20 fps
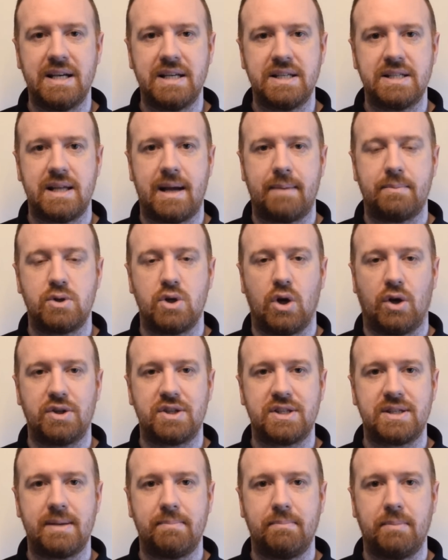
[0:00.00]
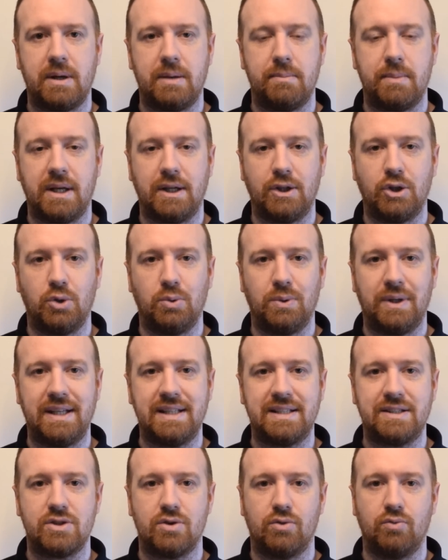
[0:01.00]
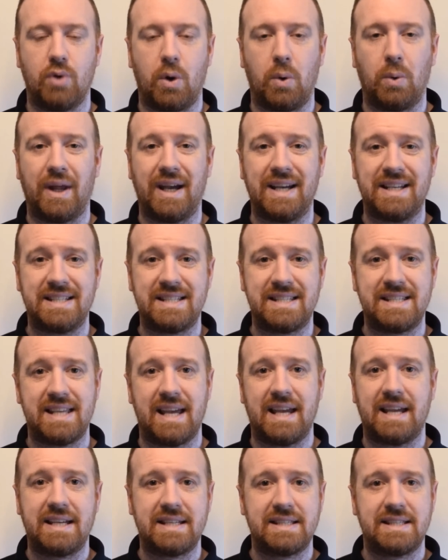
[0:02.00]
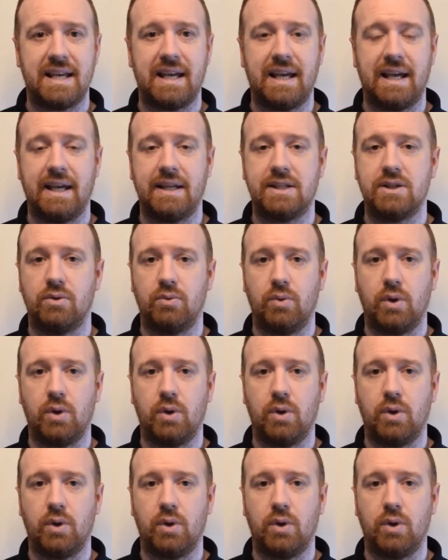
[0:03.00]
Snapshots simply mean you need to roll a 6 to hit,